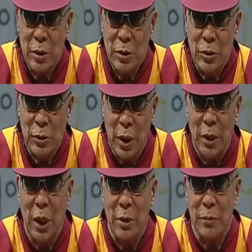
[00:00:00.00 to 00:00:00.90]
So
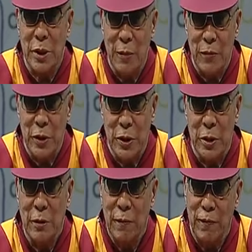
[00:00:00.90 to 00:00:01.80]
that kind of selfish
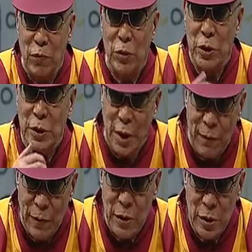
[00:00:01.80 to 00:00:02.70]
is foolish
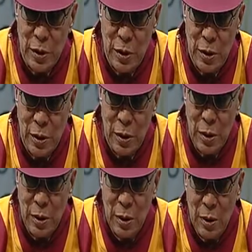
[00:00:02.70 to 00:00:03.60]
selfish.
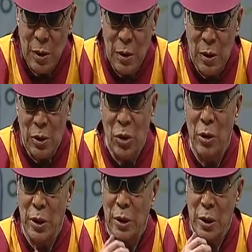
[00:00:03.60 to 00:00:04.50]
So
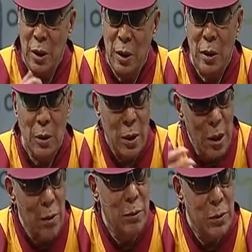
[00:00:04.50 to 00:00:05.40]
it is
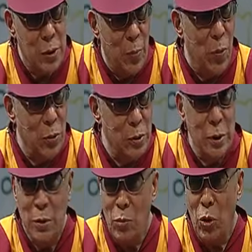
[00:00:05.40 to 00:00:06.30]
now, suppose
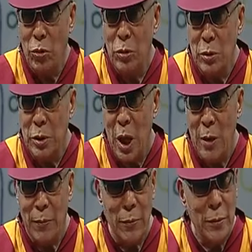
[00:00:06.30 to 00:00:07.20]
in modern
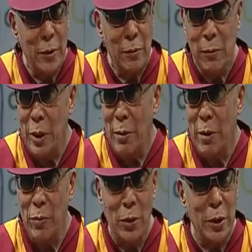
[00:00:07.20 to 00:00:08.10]
time, we,
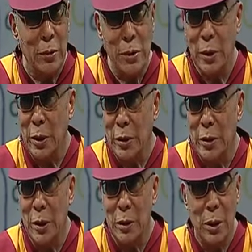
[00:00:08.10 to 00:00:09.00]
everybody is
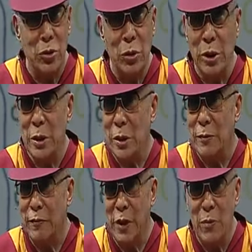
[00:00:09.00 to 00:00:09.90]
concerned. Education is
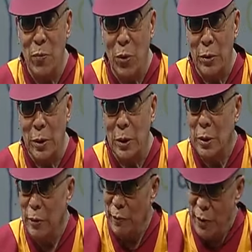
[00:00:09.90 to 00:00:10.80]
very important,
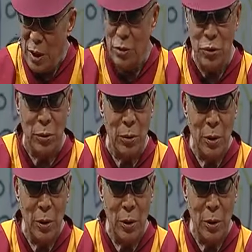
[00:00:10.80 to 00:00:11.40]
very true.